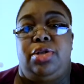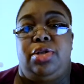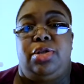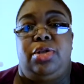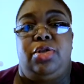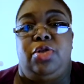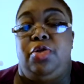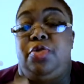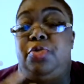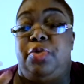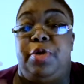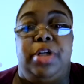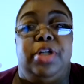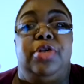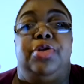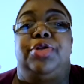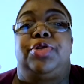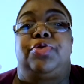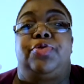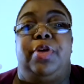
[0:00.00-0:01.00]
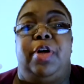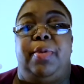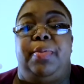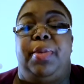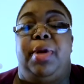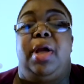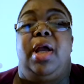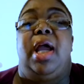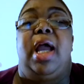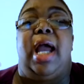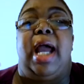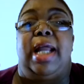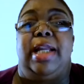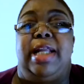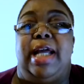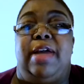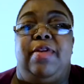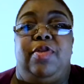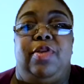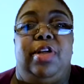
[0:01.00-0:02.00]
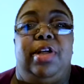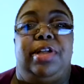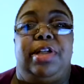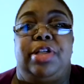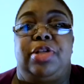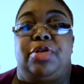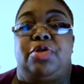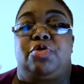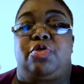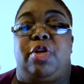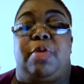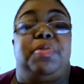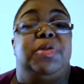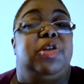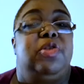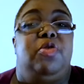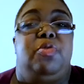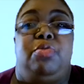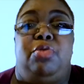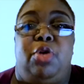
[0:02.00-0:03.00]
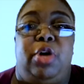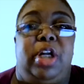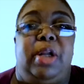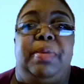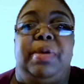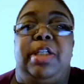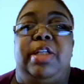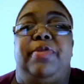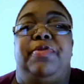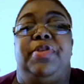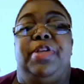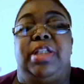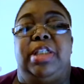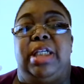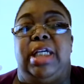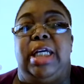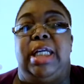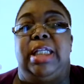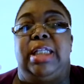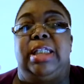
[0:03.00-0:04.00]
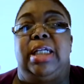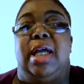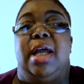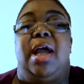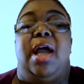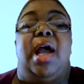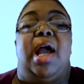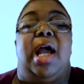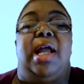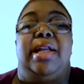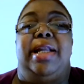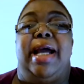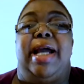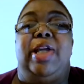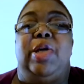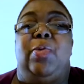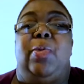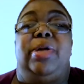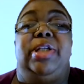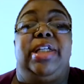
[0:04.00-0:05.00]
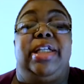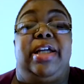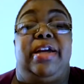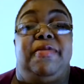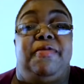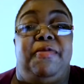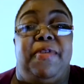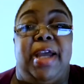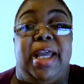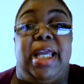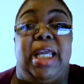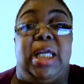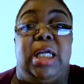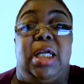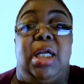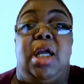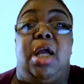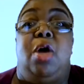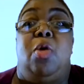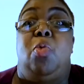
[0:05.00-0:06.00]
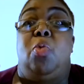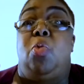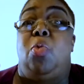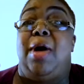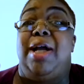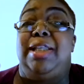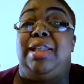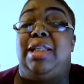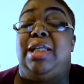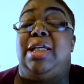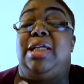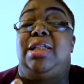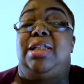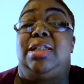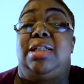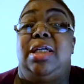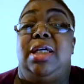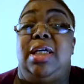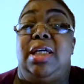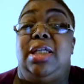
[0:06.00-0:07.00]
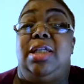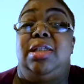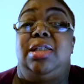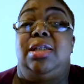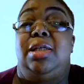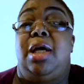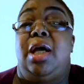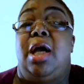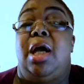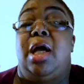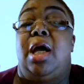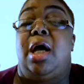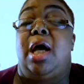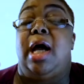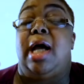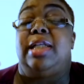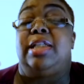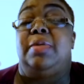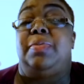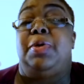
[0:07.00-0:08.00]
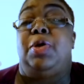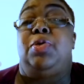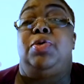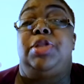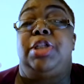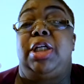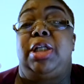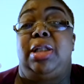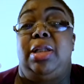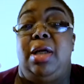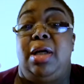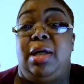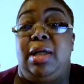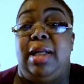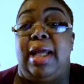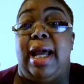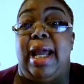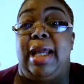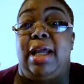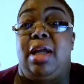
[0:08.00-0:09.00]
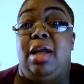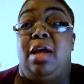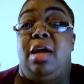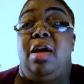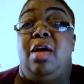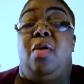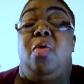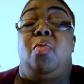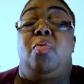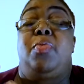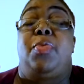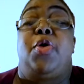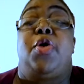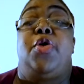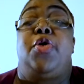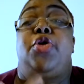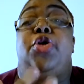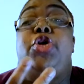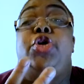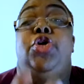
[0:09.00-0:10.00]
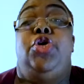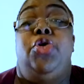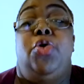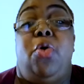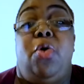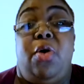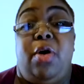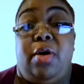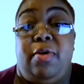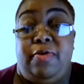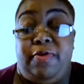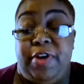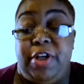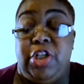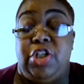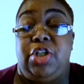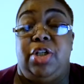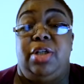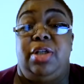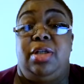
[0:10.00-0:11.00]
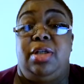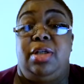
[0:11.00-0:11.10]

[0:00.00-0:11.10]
You've written your script, and now you looked at your scripts and you broke it up into different scenes, and now you want to convey what these scenes are supposed to look like per your vision.